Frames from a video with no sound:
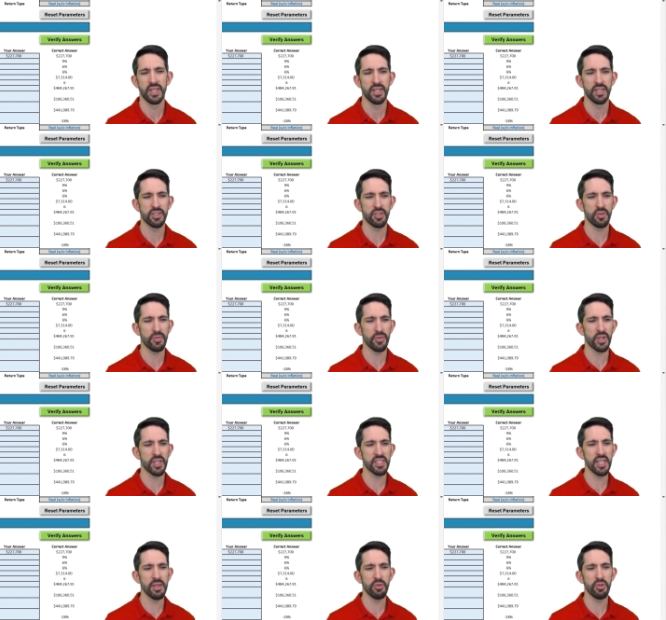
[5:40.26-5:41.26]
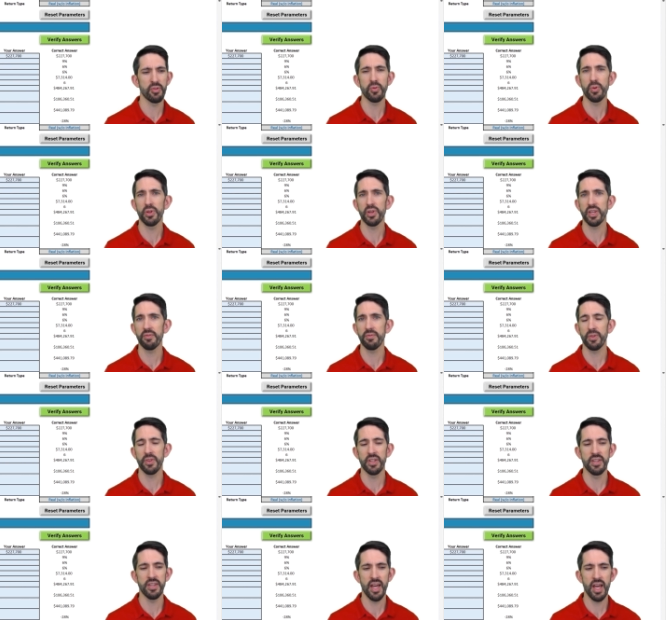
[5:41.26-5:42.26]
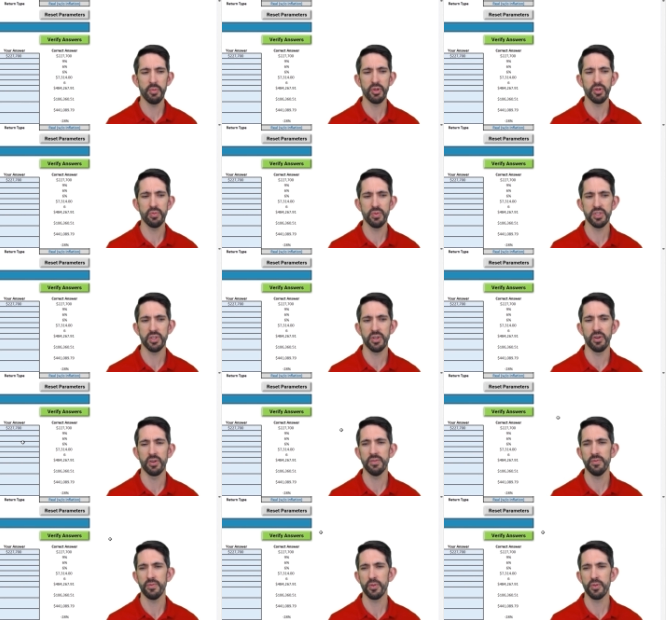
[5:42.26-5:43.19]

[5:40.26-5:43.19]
So for example, if we're looking for the nominal return